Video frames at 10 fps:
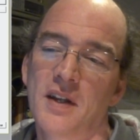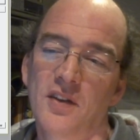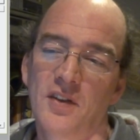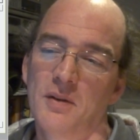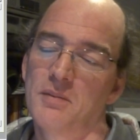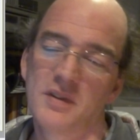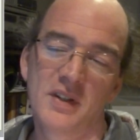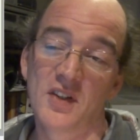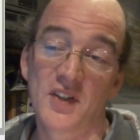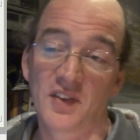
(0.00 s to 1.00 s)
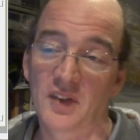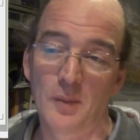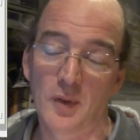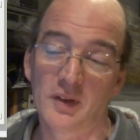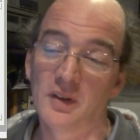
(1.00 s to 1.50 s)
So in the DSL
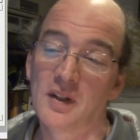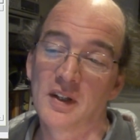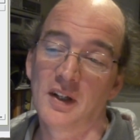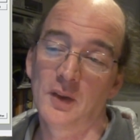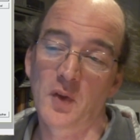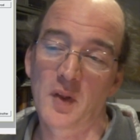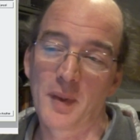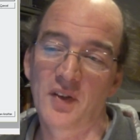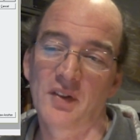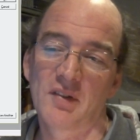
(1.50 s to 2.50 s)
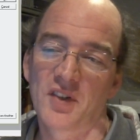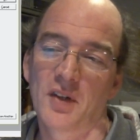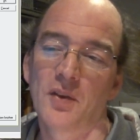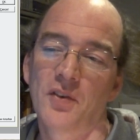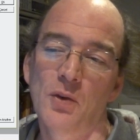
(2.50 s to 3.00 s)
model, a lot of the basic results,